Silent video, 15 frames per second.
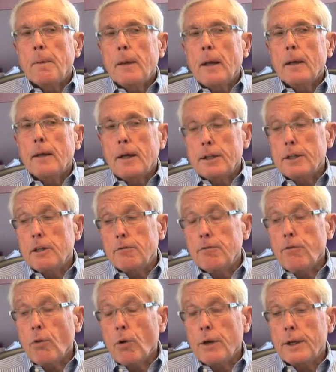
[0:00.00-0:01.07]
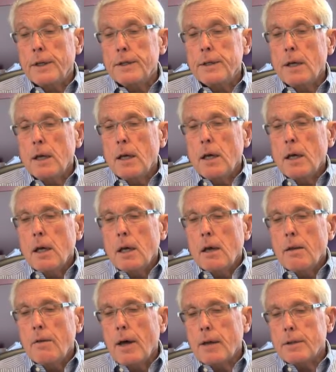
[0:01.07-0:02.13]
1940s,
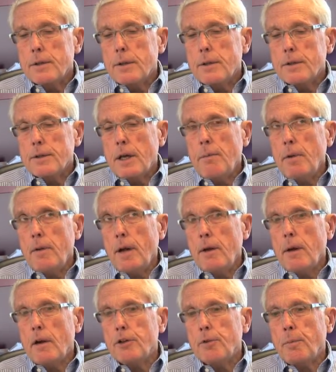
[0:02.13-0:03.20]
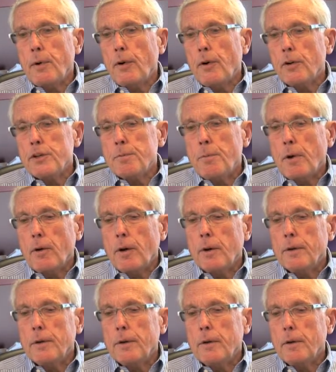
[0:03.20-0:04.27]
that some of that entrepreneurial spirit
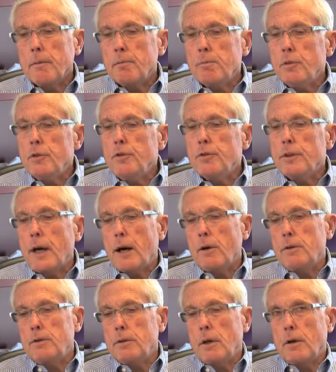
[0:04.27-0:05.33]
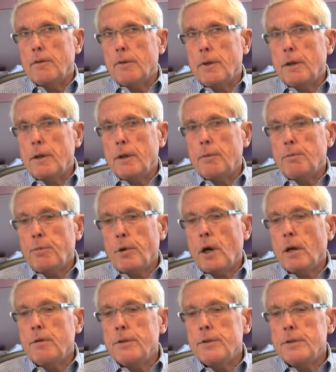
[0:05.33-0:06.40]
moved out of the
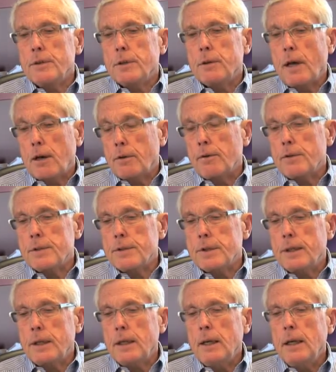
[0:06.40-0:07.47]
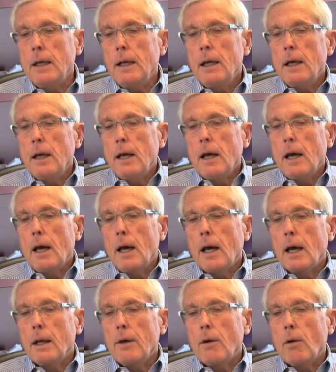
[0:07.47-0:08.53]
province and out of the city, and
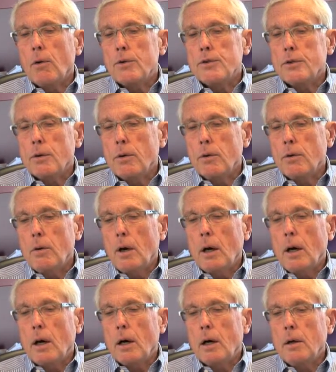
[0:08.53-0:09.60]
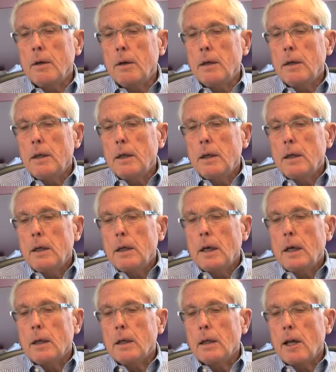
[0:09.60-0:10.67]
also
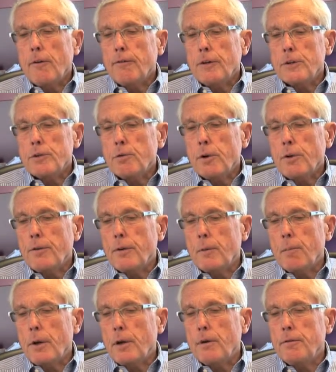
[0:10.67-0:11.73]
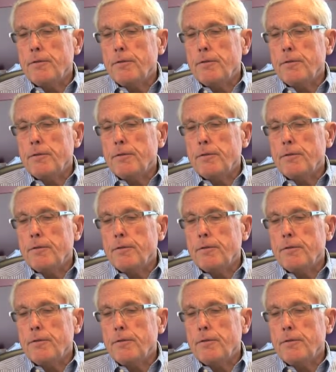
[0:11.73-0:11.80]
left us with a bit of